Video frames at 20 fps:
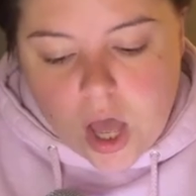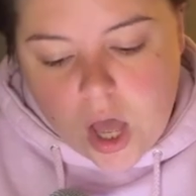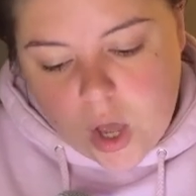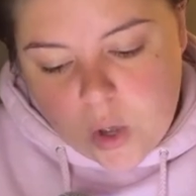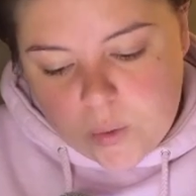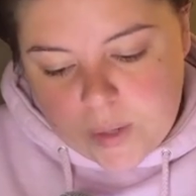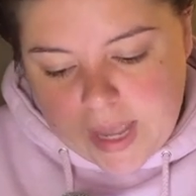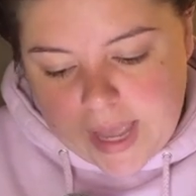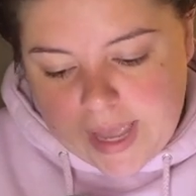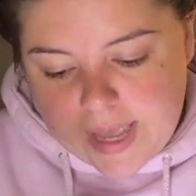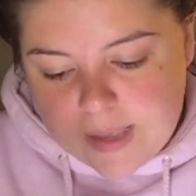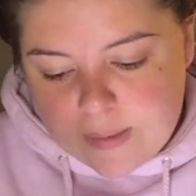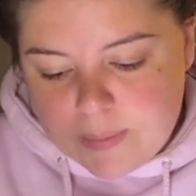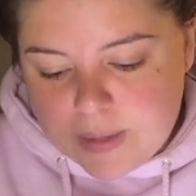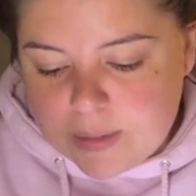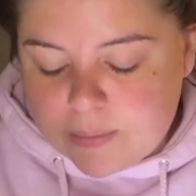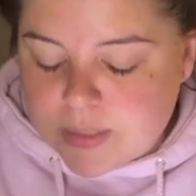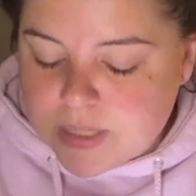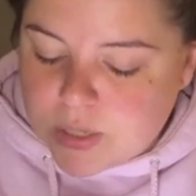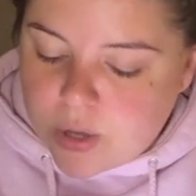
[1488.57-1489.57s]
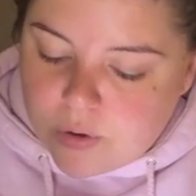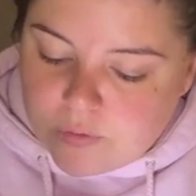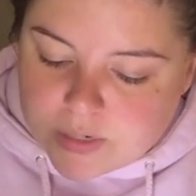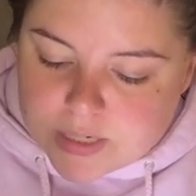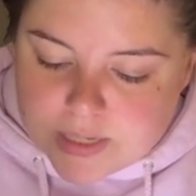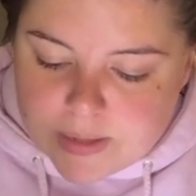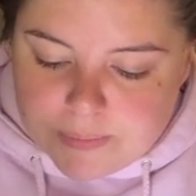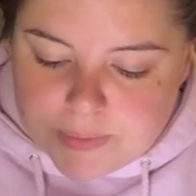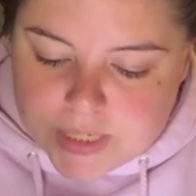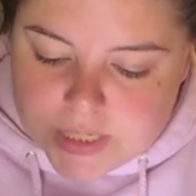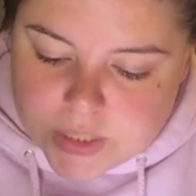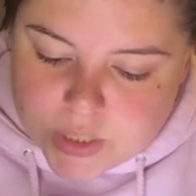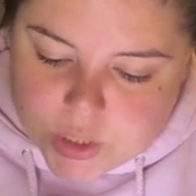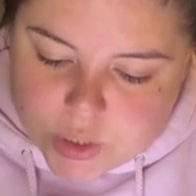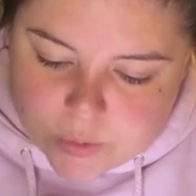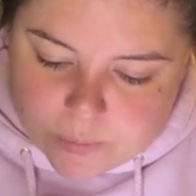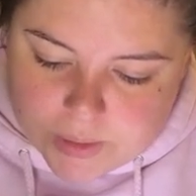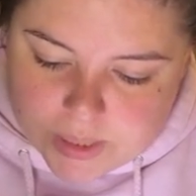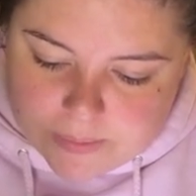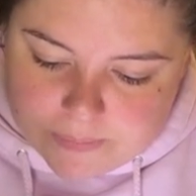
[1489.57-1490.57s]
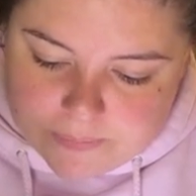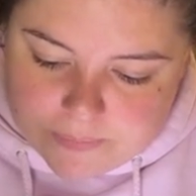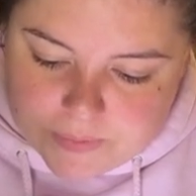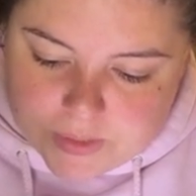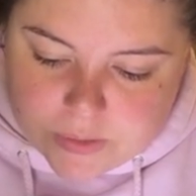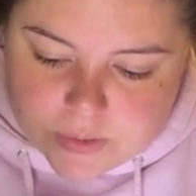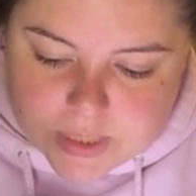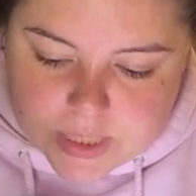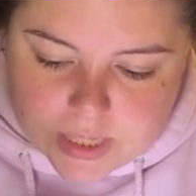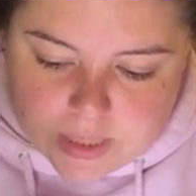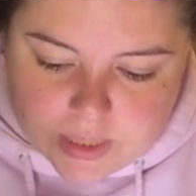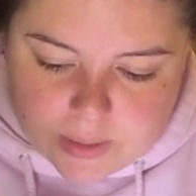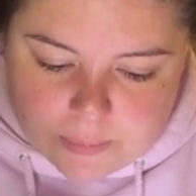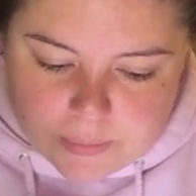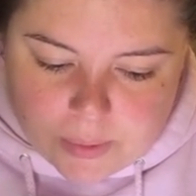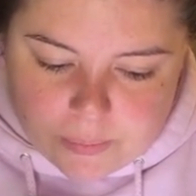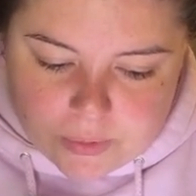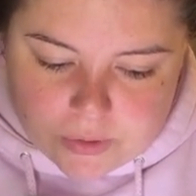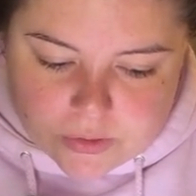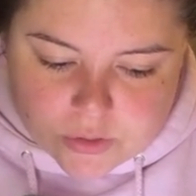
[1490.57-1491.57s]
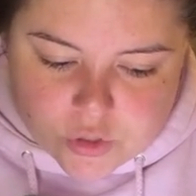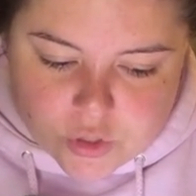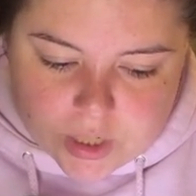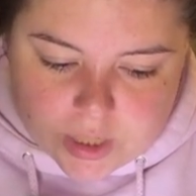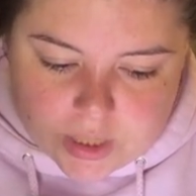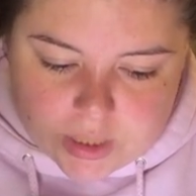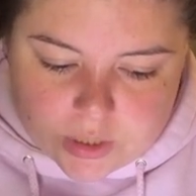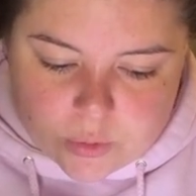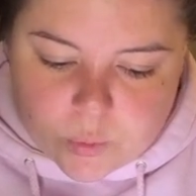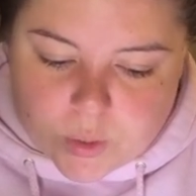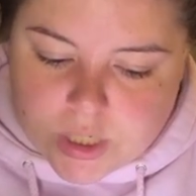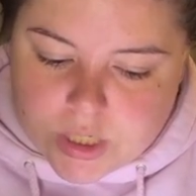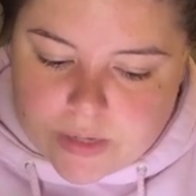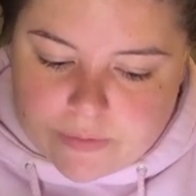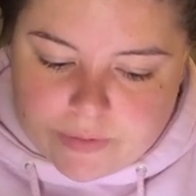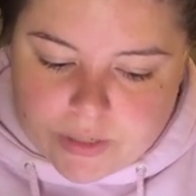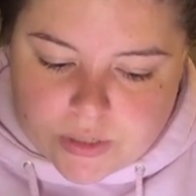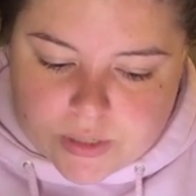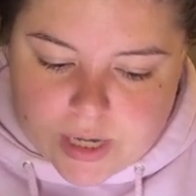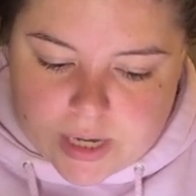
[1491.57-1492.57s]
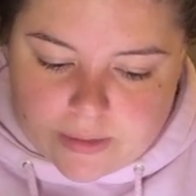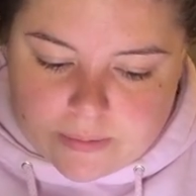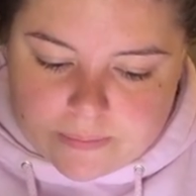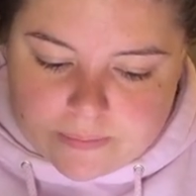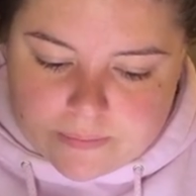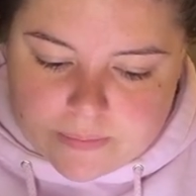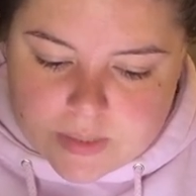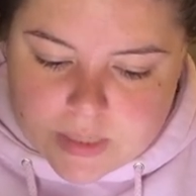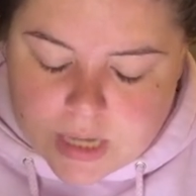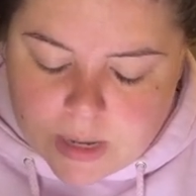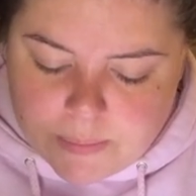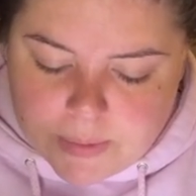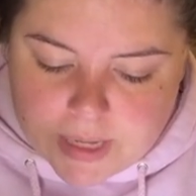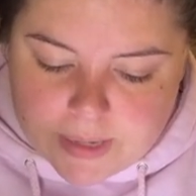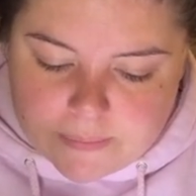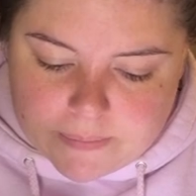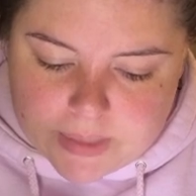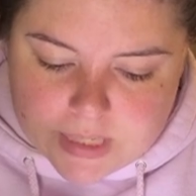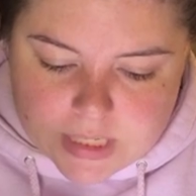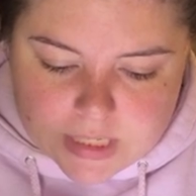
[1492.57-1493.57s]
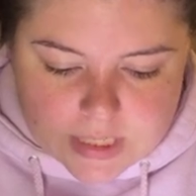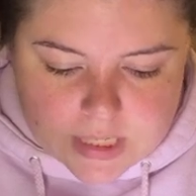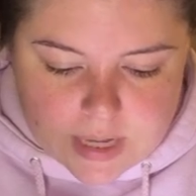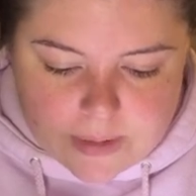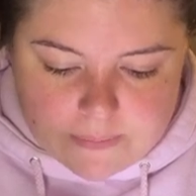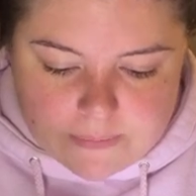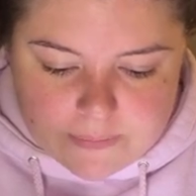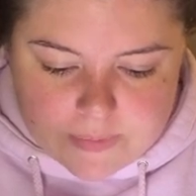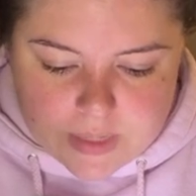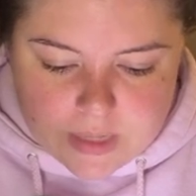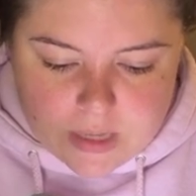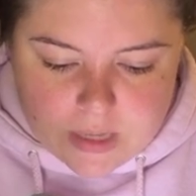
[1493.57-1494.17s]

"Okay, but it was over something stupid," you slightly mumbled, trailing the words off your tongue. "Tell me," he said.